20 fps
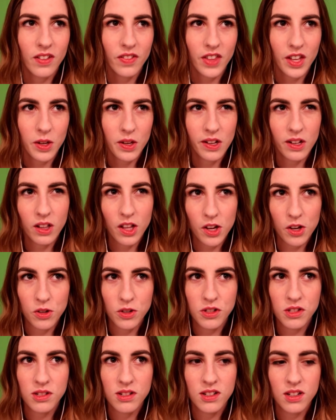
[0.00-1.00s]
They
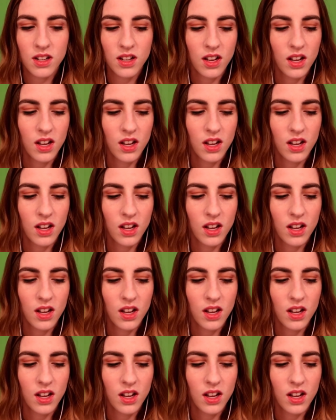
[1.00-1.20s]
closed.